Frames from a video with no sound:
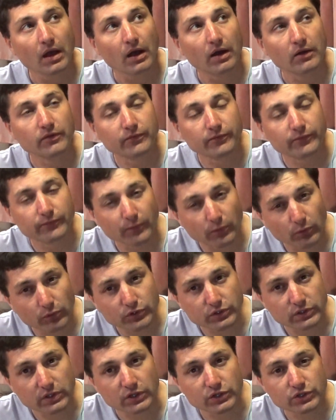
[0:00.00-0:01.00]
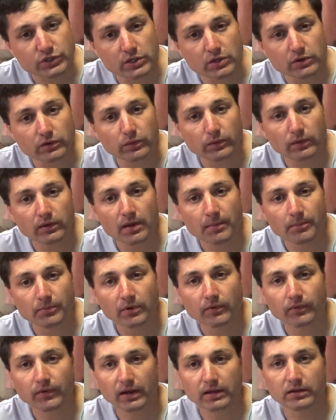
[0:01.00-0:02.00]
Unfortunately, due to a
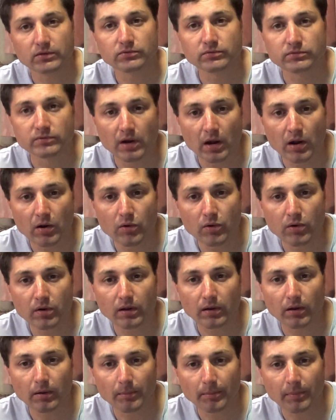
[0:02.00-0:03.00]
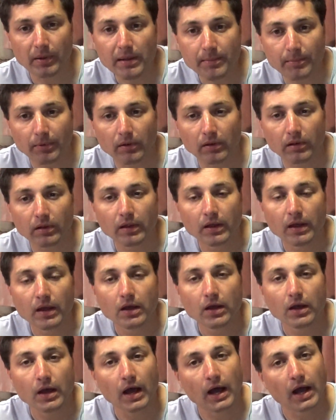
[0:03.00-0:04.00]
number of kind of rogue people
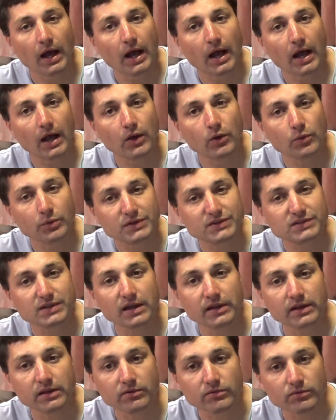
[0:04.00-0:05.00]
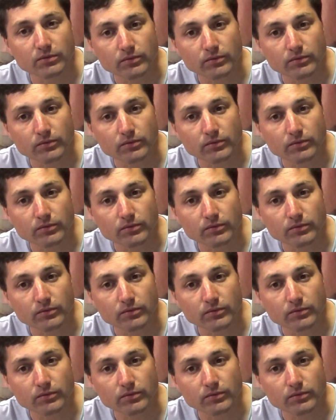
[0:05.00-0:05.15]
who were selling